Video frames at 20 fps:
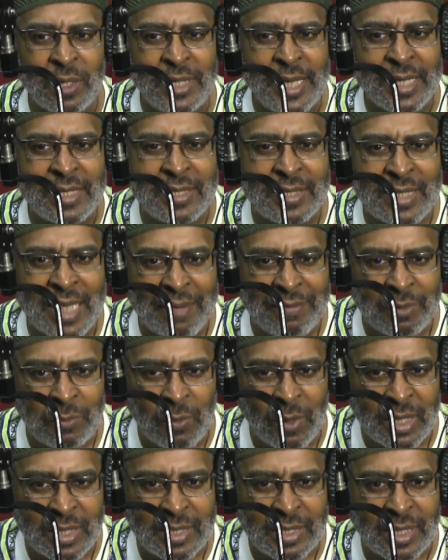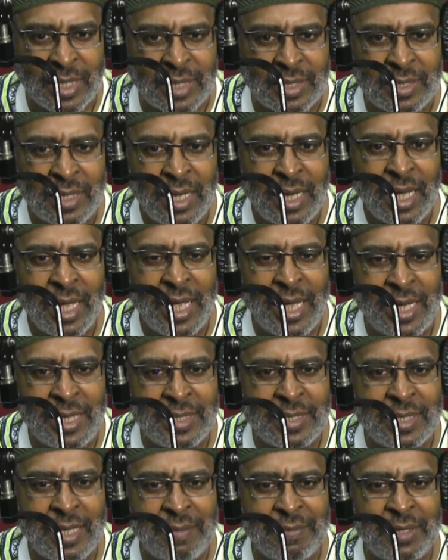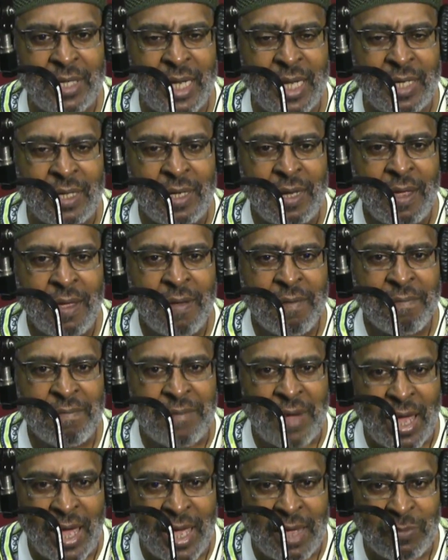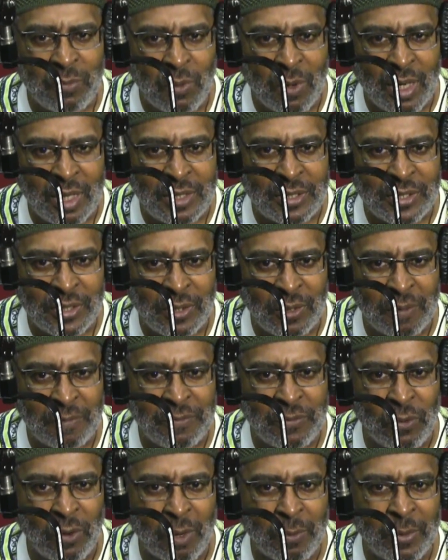That's 716 878 5104.